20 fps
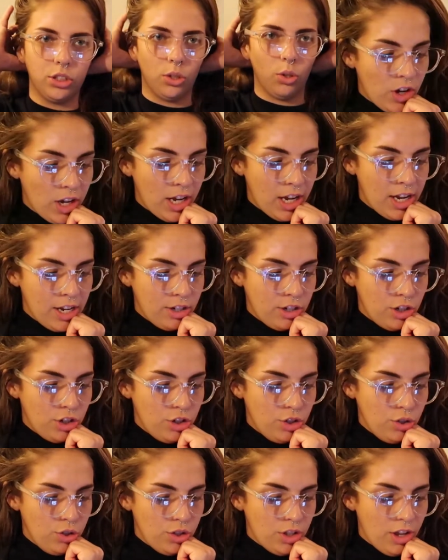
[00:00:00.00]
If I had to
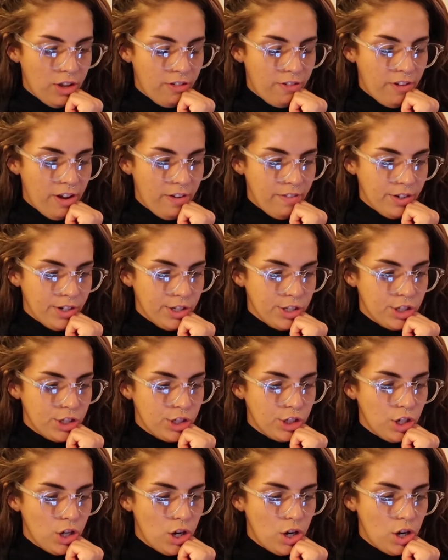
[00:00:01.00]
choose a favorite
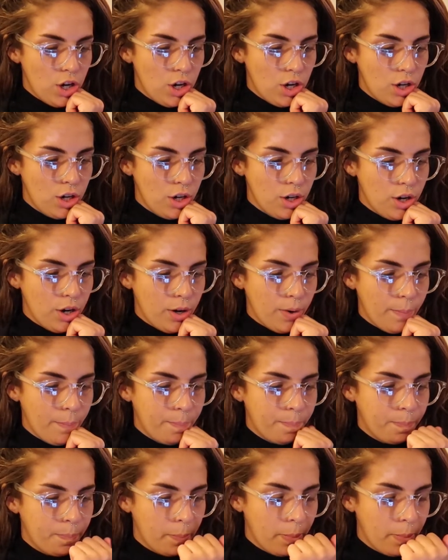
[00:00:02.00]
song,